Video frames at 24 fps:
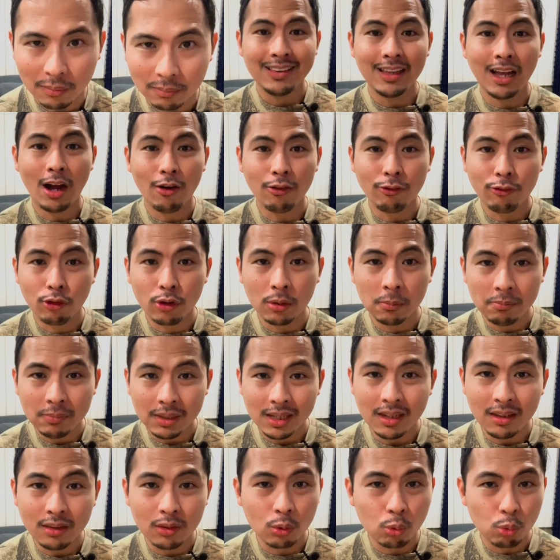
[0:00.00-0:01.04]
Now for
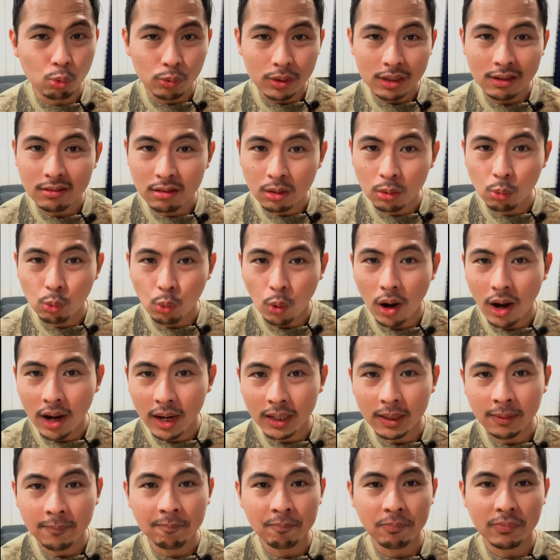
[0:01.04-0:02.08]
me, the reason
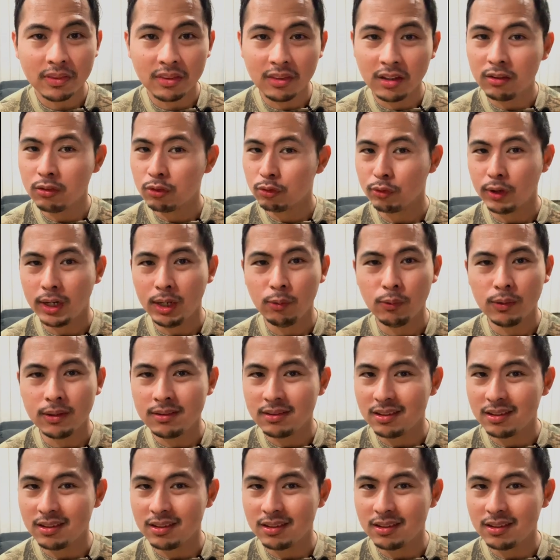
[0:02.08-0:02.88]
why this fragrance